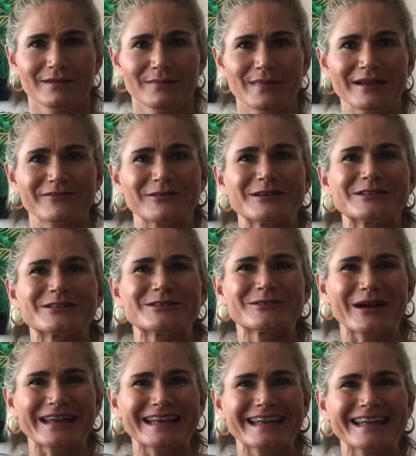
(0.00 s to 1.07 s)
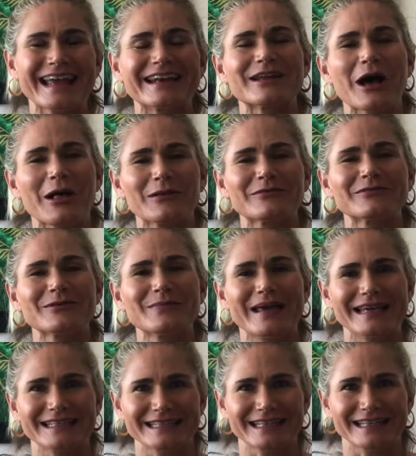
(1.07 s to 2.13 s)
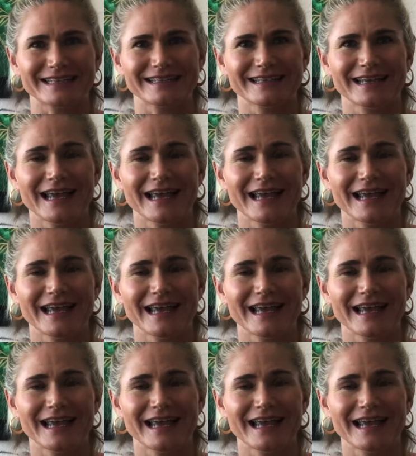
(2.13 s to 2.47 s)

make for a striking and colorful painting